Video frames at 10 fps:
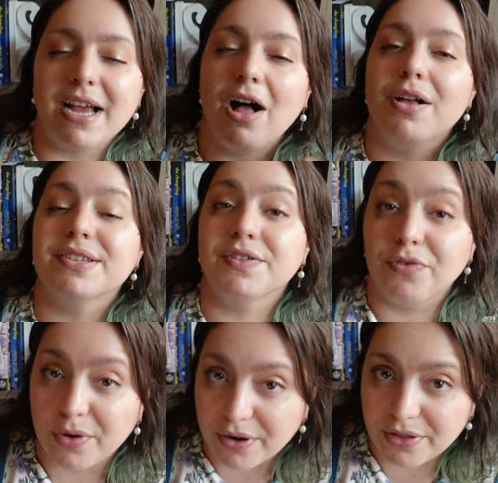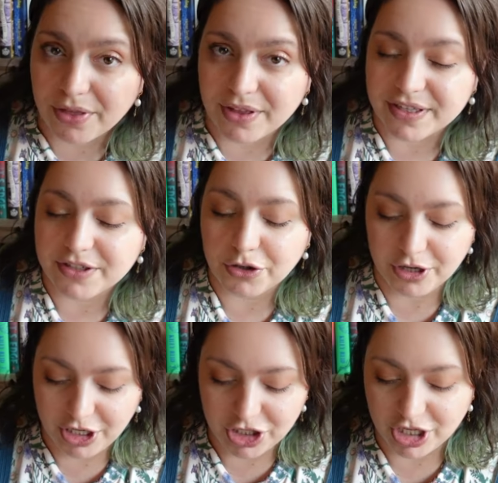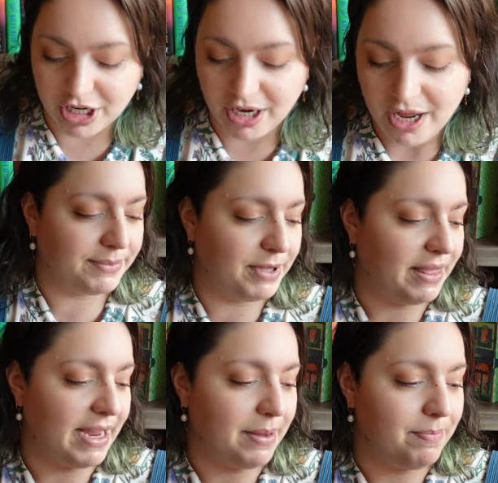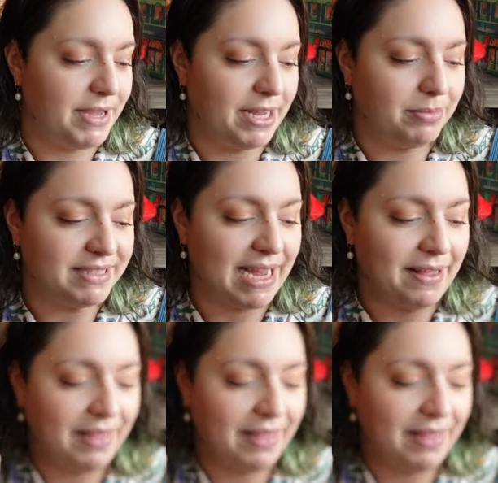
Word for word: calls forth this creature with like an animal's hind